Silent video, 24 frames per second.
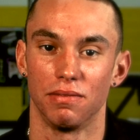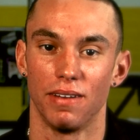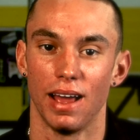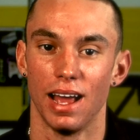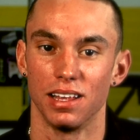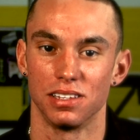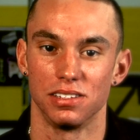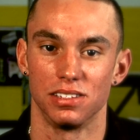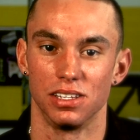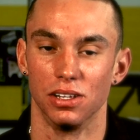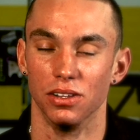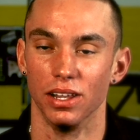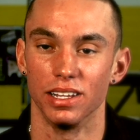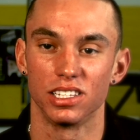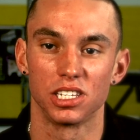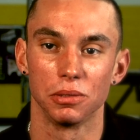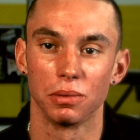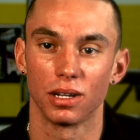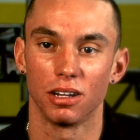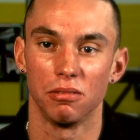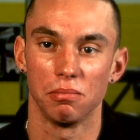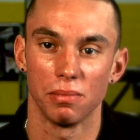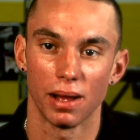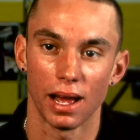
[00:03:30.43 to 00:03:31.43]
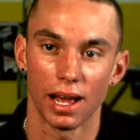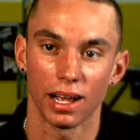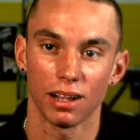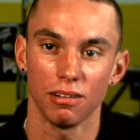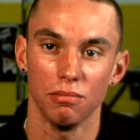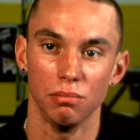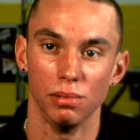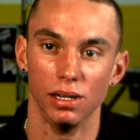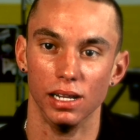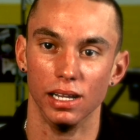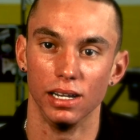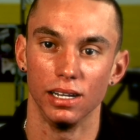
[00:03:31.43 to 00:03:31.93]
fastest I'll let someone come
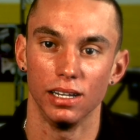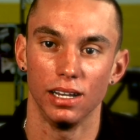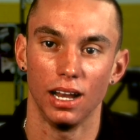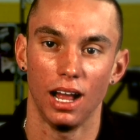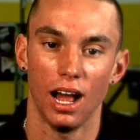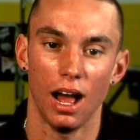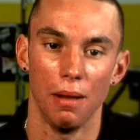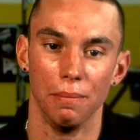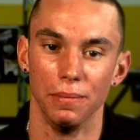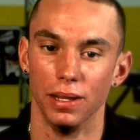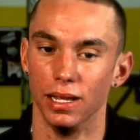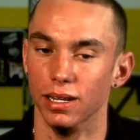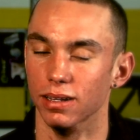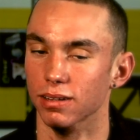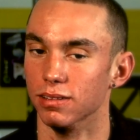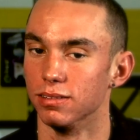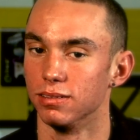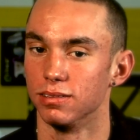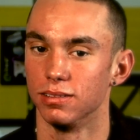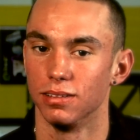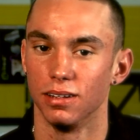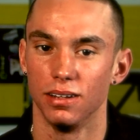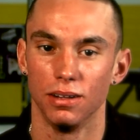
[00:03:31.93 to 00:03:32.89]
back, but I mean,